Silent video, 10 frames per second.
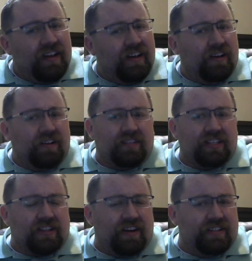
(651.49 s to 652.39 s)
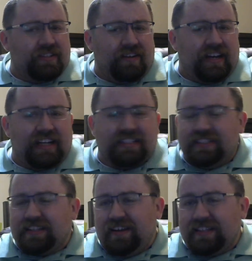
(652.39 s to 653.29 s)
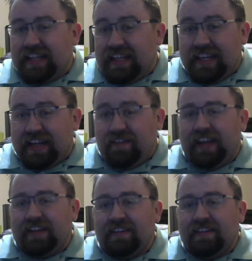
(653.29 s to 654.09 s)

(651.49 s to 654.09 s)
oh, this card's trash, this card's not that great.